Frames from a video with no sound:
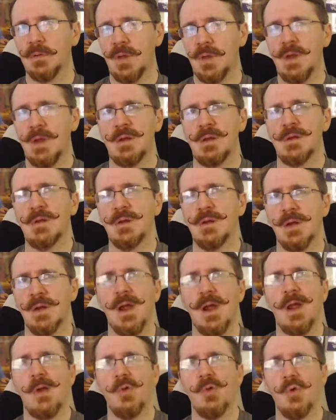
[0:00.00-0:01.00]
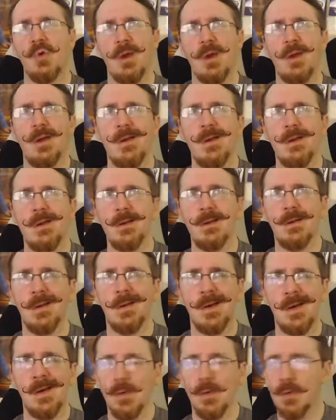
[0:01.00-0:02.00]
Hey now, hey
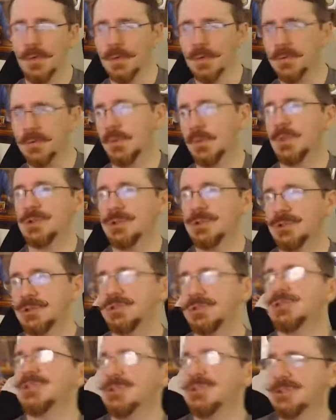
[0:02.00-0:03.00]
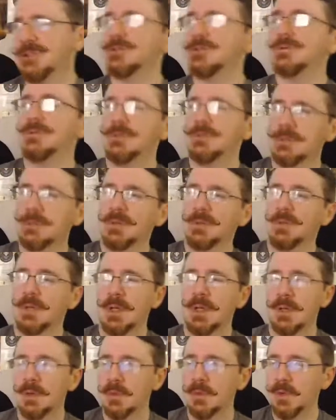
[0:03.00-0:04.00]
now, what you do?
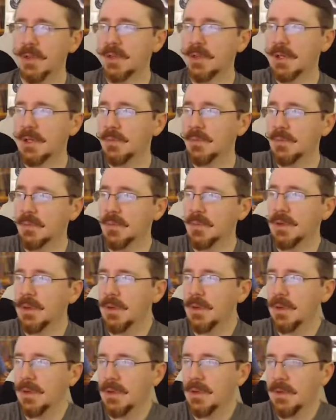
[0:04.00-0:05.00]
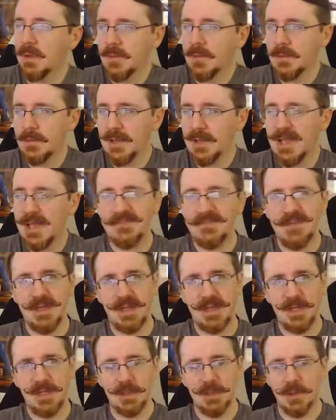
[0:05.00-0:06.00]
I don't know where that came from.
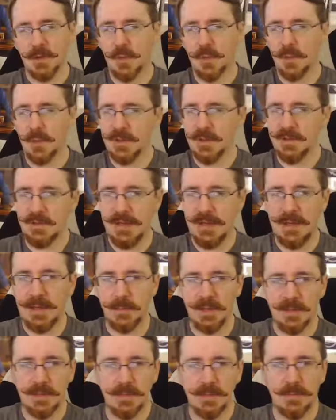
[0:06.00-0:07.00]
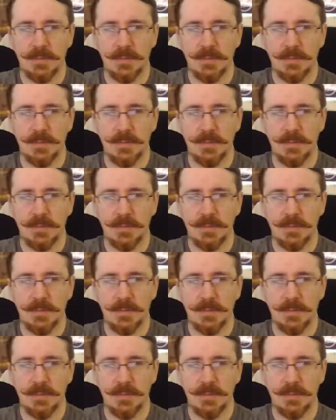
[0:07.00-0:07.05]
FAE01. Damn it.